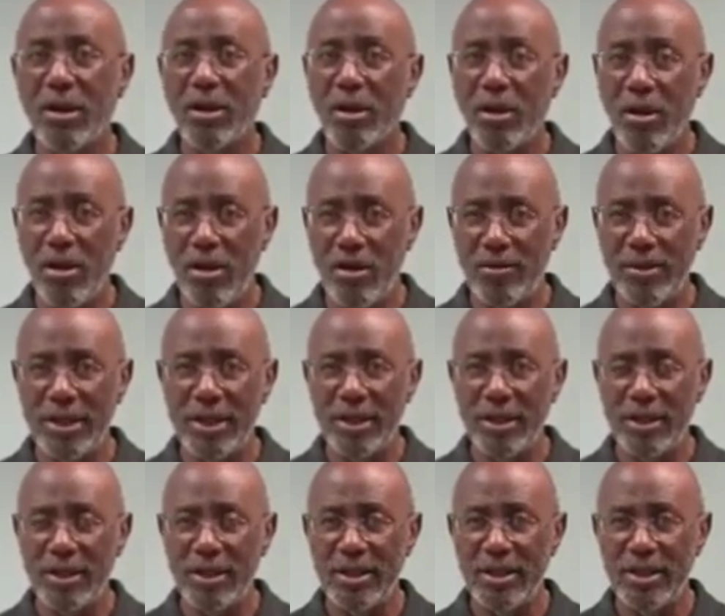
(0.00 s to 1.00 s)
Call me.
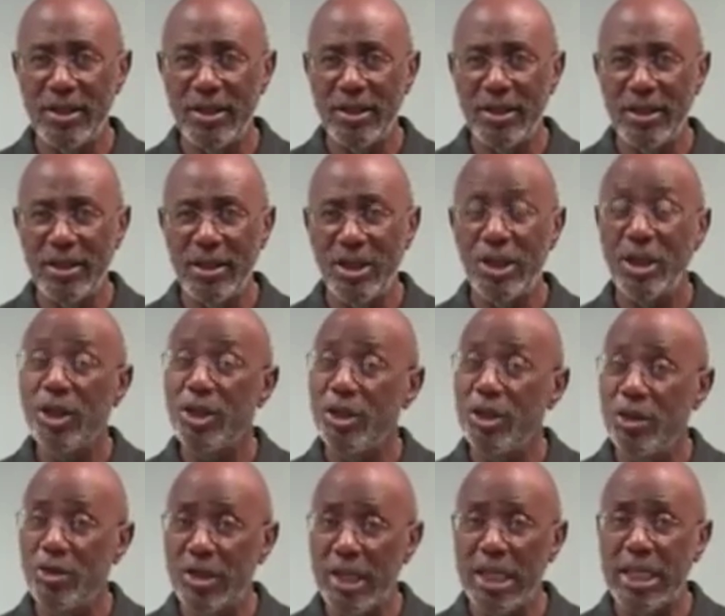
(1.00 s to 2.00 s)

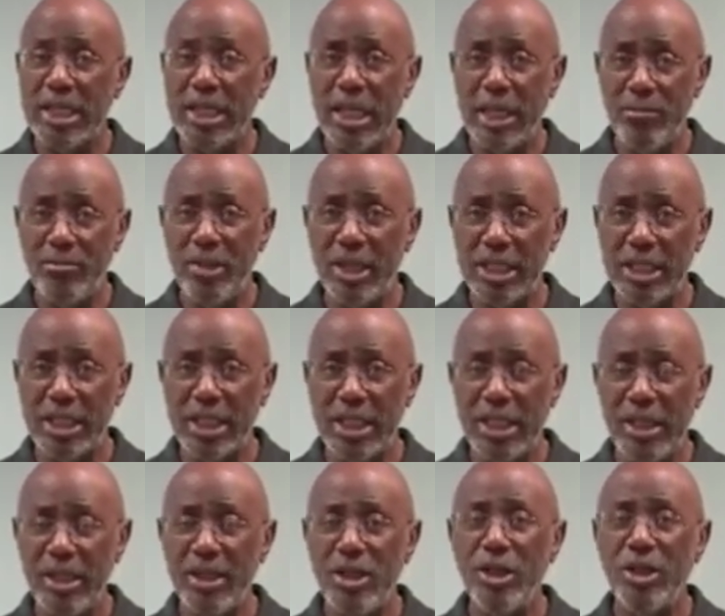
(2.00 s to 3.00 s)
You need to get busy.
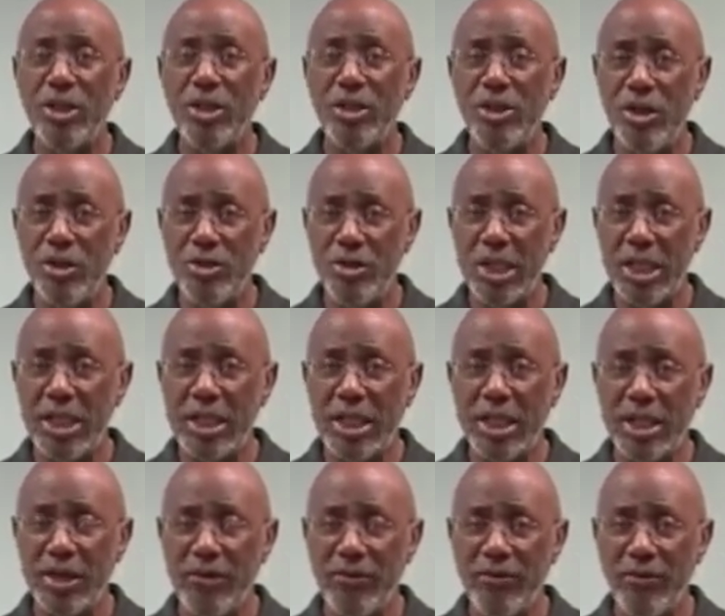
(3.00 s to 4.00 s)
You need to
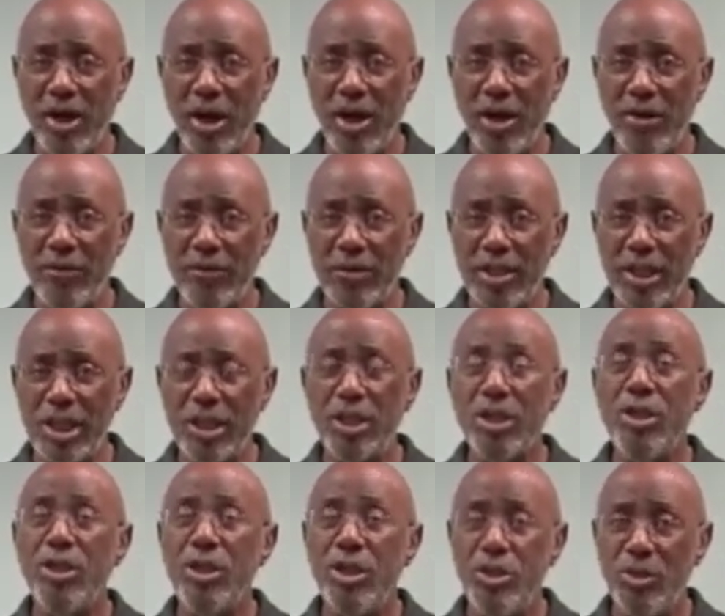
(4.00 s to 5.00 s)
get involved.
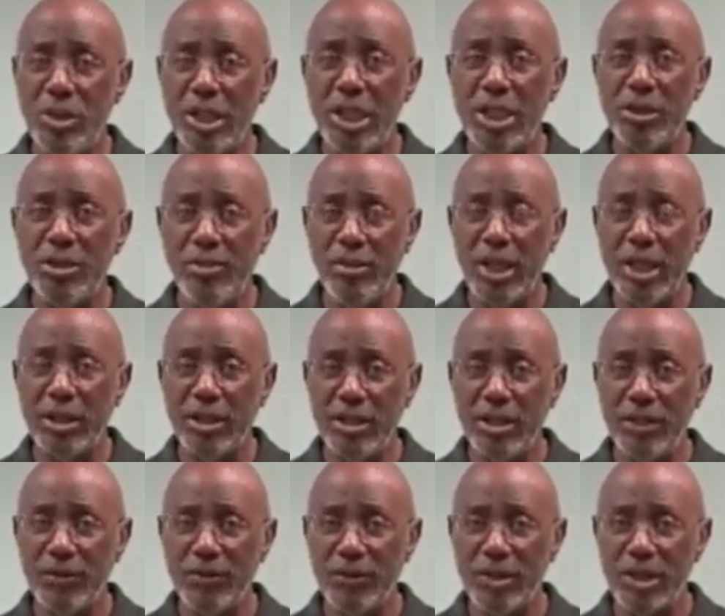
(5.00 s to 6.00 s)
You need to make a
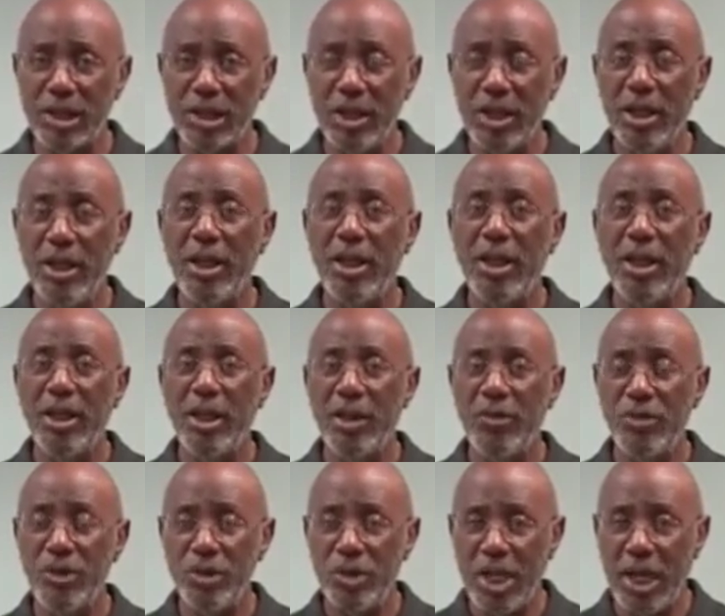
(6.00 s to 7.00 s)
difference. If
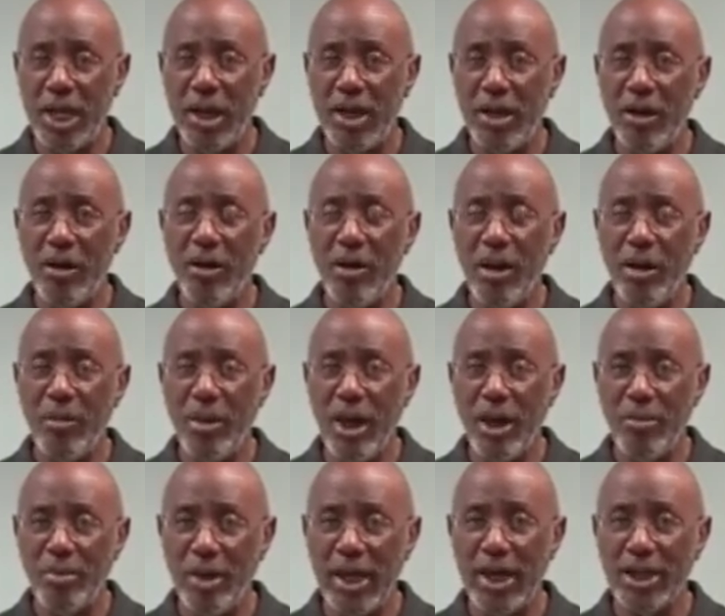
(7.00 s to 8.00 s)
you care
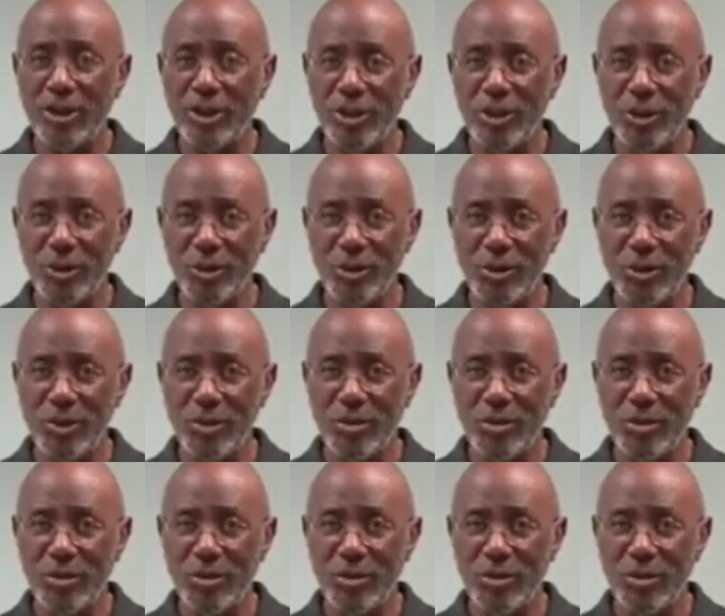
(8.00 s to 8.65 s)
about black children